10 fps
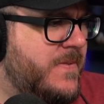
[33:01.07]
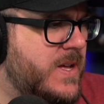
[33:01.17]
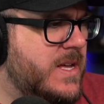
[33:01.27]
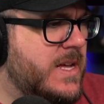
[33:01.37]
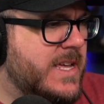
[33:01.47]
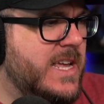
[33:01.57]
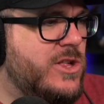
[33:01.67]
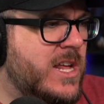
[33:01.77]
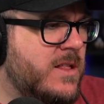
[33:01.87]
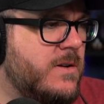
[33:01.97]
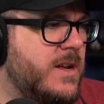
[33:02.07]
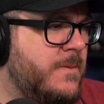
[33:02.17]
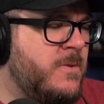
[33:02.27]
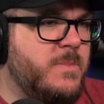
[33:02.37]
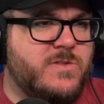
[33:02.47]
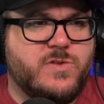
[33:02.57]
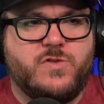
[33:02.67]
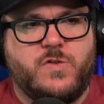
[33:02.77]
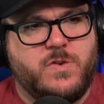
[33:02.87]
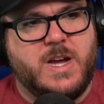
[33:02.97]
a key chat alert here from Mr.
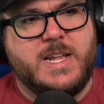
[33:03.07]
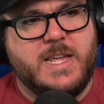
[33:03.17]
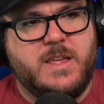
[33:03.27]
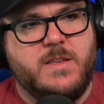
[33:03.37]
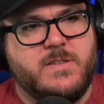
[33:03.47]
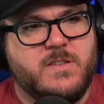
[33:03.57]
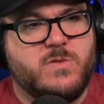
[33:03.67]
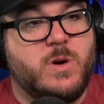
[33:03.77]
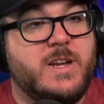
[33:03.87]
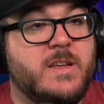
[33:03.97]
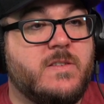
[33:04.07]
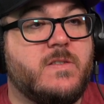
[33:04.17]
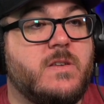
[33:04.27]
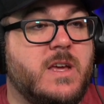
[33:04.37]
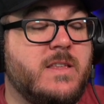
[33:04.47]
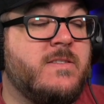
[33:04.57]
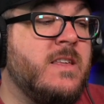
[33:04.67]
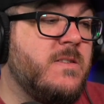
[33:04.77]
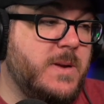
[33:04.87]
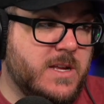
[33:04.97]
Trotty. He says Square Enix, he
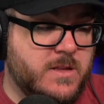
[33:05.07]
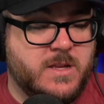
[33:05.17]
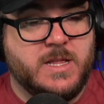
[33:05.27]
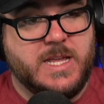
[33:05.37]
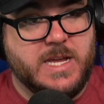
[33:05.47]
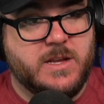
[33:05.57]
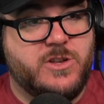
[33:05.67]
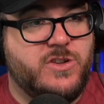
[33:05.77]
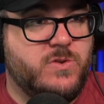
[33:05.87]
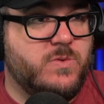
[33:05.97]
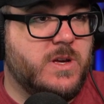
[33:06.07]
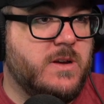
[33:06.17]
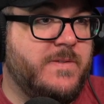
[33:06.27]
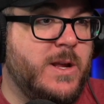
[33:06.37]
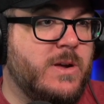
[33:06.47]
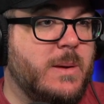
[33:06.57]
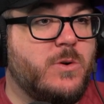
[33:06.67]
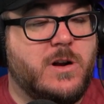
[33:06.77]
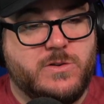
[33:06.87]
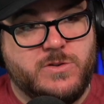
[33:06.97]
sends me a link to Video Game
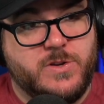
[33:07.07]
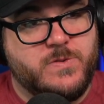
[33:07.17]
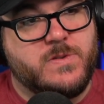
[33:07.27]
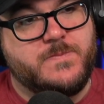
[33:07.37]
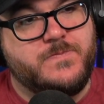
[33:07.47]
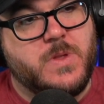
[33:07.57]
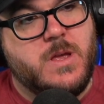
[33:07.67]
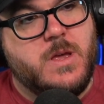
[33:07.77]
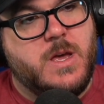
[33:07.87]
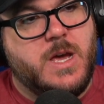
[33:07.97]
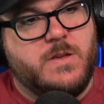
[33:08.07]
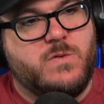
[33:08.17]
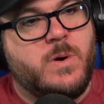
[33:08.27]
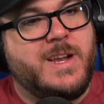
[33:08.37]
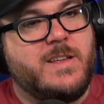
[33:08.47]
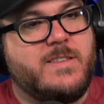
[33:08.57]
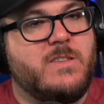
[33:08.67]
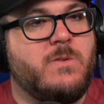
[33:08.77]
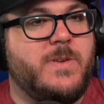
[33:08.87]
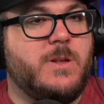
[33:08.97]
Chronicle news. Square Enix
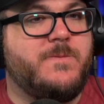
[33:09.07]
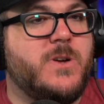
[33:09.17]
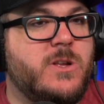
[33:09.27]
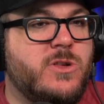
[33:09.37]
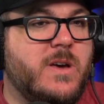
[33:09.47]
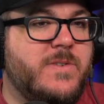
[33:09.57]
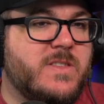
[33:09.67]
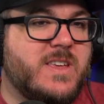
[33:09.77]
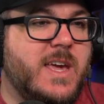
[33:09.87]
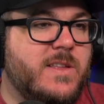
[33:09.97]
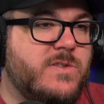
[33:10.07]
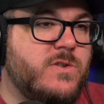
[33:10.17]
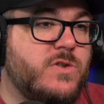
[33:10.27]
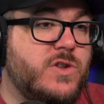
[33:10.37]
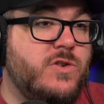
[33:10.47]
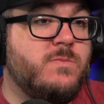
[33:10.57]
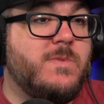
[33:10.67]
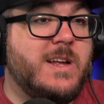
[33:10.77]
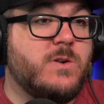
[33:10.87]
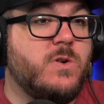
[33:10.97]
has revealed footage of its canceled Tomb
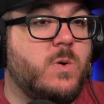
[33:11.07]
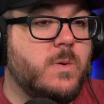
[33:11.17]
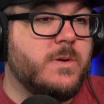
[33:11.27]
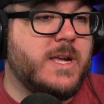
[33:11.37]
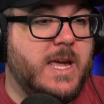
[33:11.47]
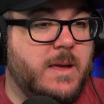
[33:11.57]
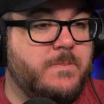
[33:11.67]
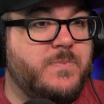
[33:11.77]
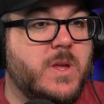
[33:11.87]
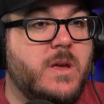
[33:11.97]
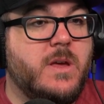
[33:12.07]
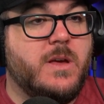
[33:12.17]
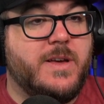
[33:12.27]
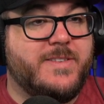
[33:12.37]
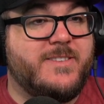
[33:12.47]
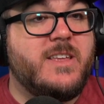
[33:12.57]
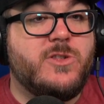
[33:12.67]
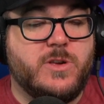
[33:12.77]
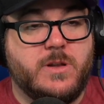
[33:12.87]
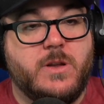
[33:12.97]
Raider horror game,
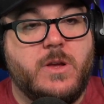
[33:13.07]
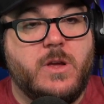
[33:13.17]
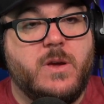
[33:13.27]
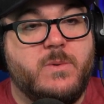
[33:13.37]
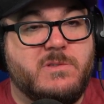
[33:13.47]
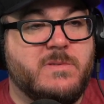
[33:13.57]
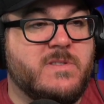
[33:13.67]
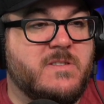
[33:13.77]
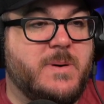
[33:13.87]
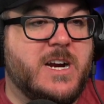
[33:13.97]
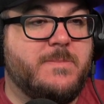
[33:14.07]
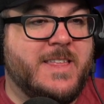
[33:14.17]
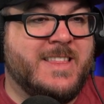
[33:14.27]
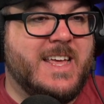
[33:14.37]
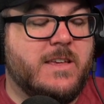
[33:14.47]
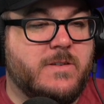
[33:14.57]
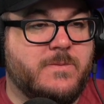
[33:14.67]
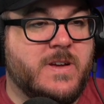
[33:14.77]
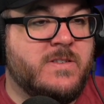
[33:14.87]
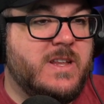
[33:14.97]
Ascension, which was inspired by the likes of
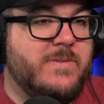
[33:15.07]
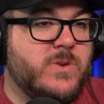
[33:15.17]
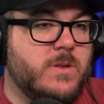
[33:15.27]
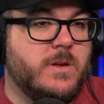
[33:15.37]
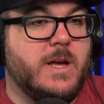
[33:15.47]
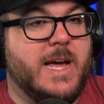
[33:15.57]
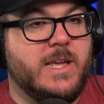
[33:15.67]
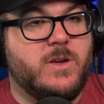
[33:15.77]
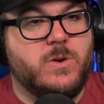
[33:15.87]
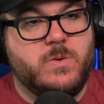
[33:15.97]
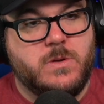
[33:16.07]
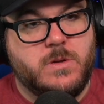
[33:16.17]
Resident Evil, Ico,